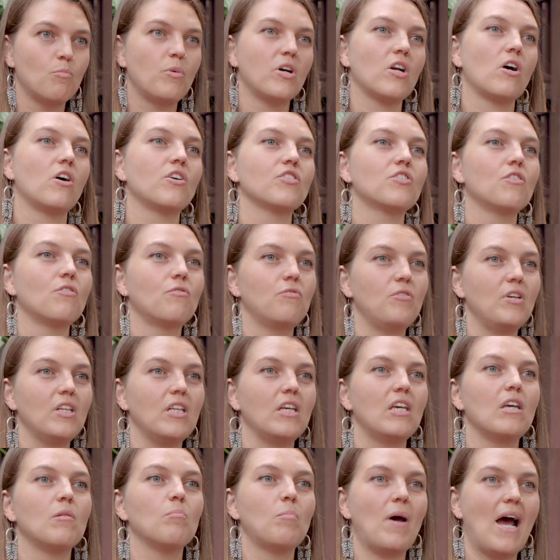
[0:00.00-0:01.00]
but also
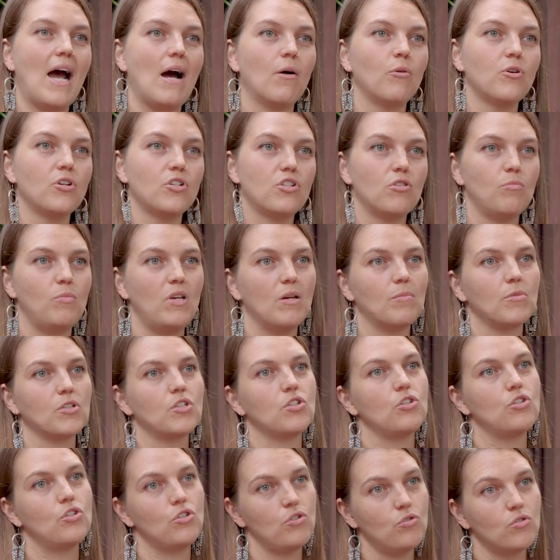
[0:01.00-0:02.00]
feeling empowered to be able
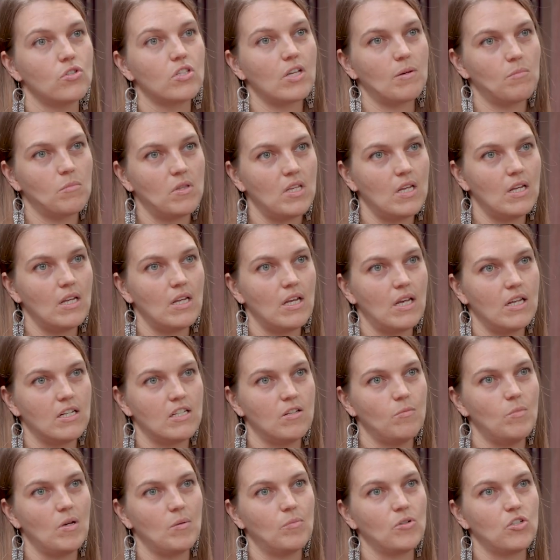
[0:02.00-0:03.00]
to do something and
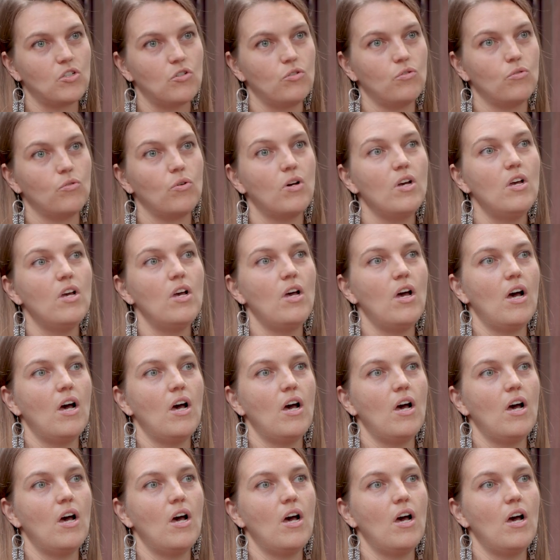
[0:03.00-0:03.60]
to be able to